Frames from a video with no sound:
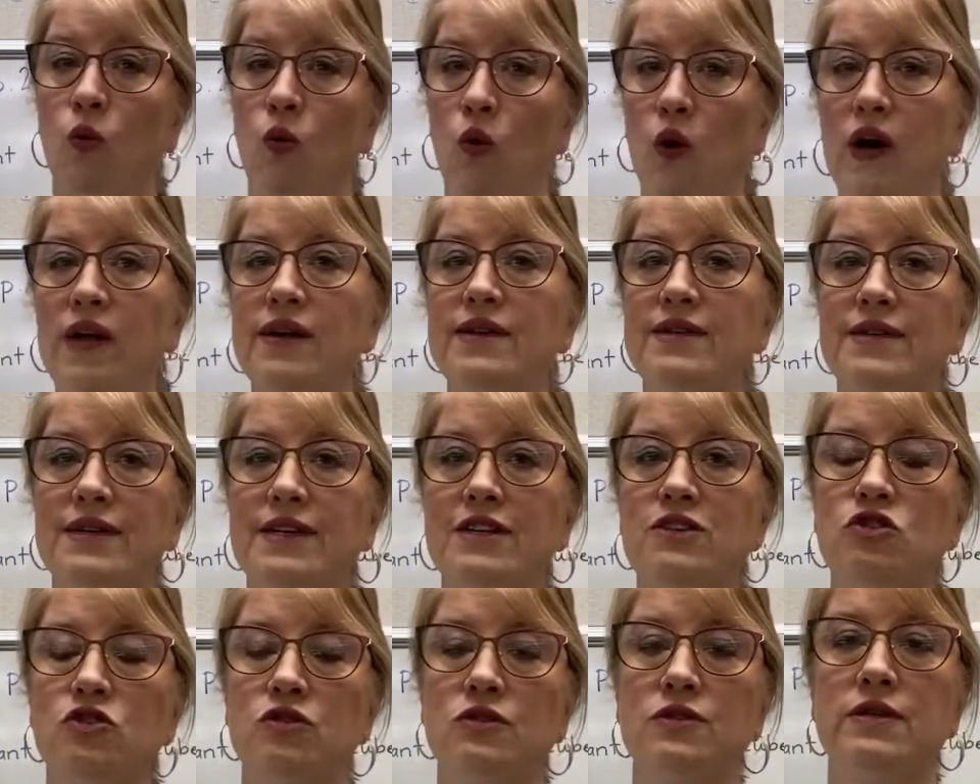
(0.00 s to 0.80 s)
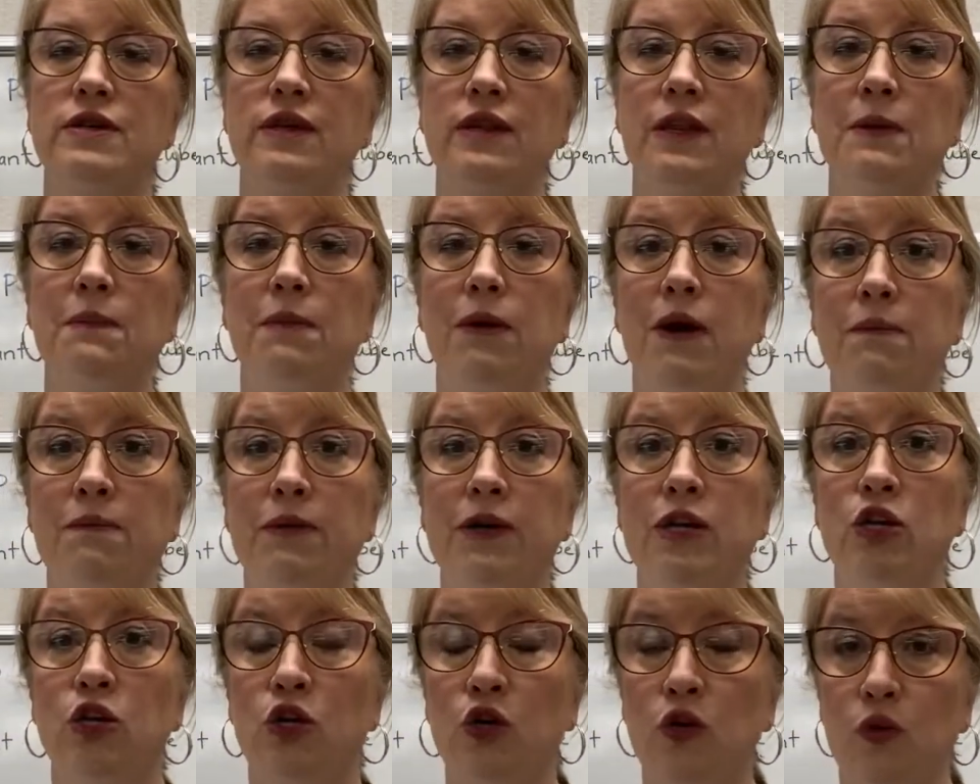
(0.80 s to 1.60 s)
What did your silly
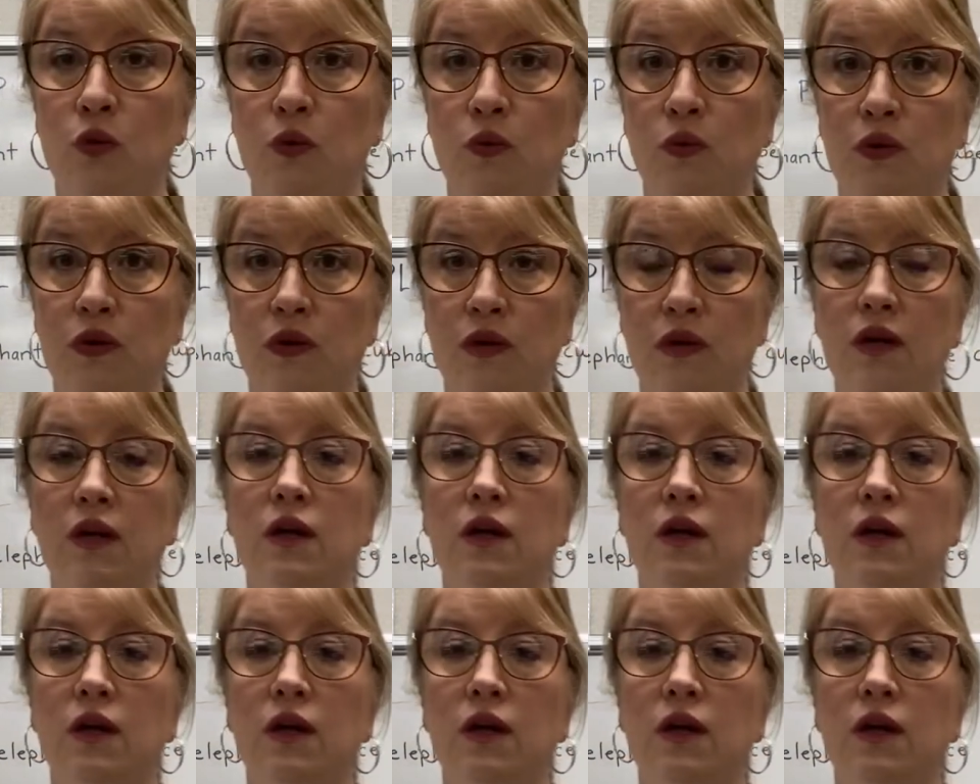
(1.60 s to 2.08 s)
puppy do?